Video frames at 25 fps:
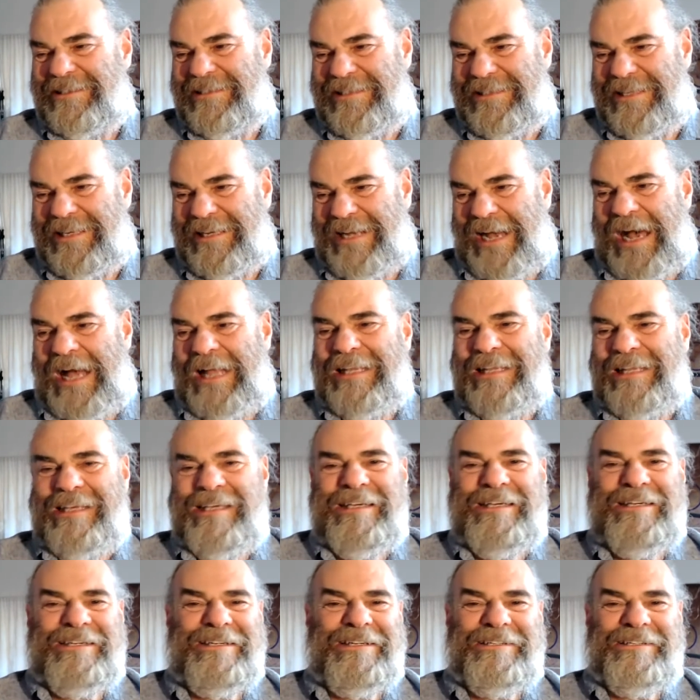
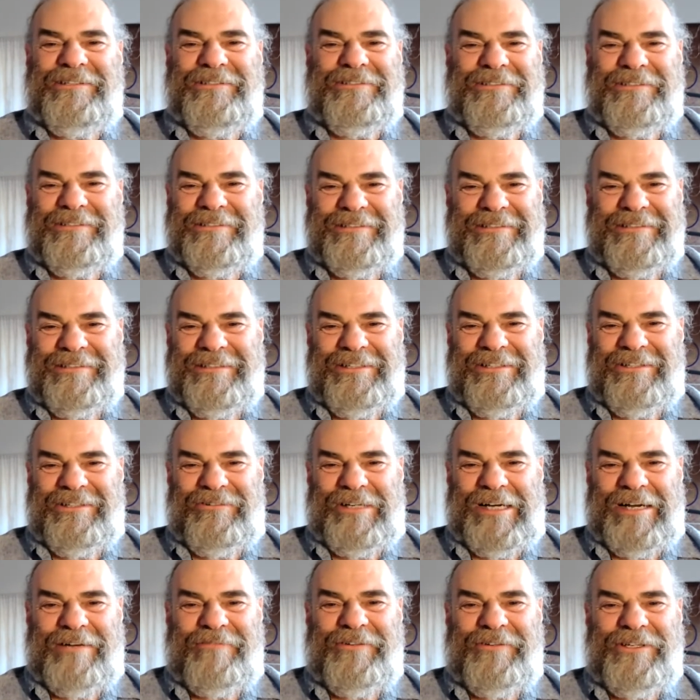Kali, or, you know,
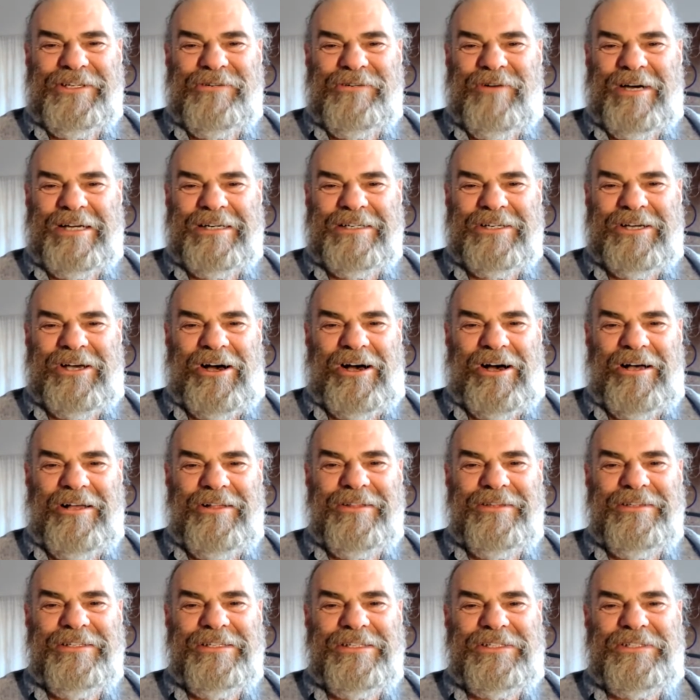whatever you want to call
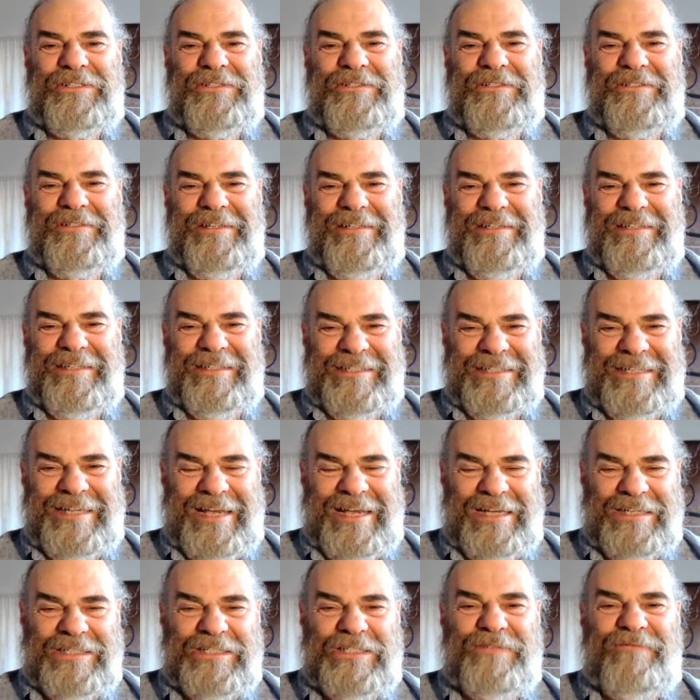this
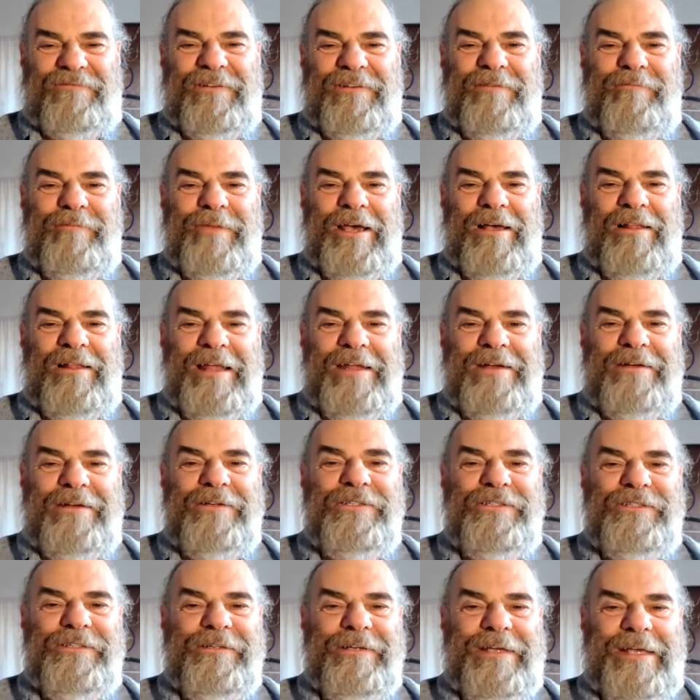intense female
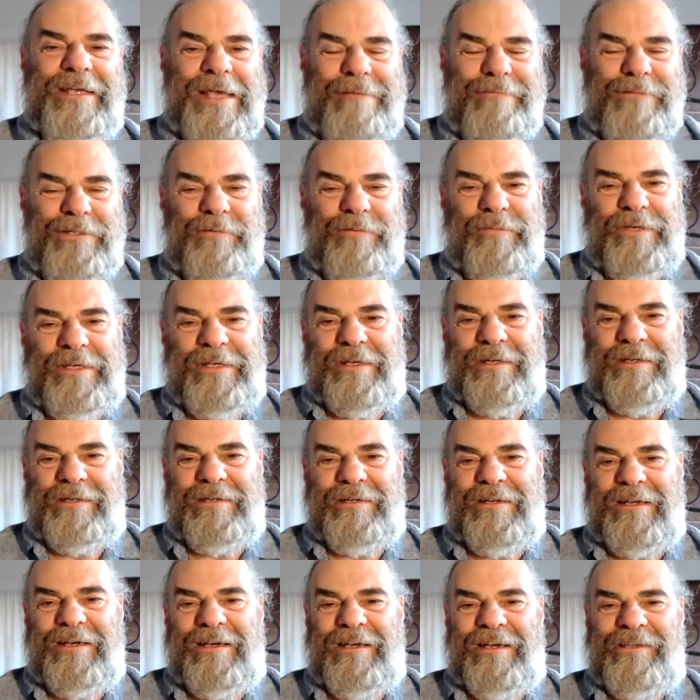energy, came to me
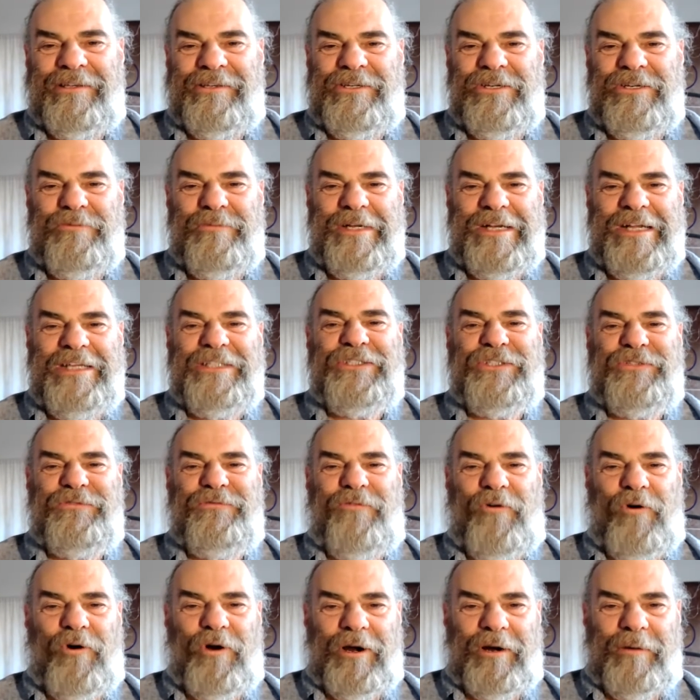in a humanish
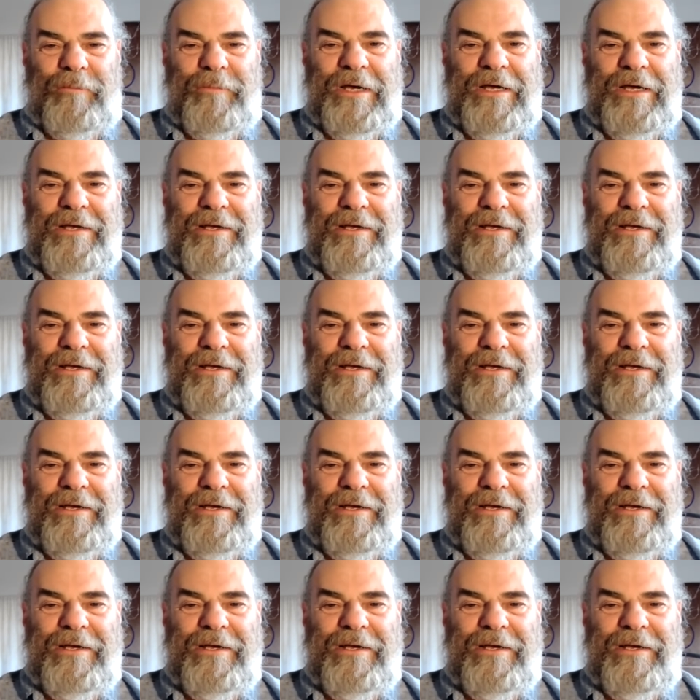form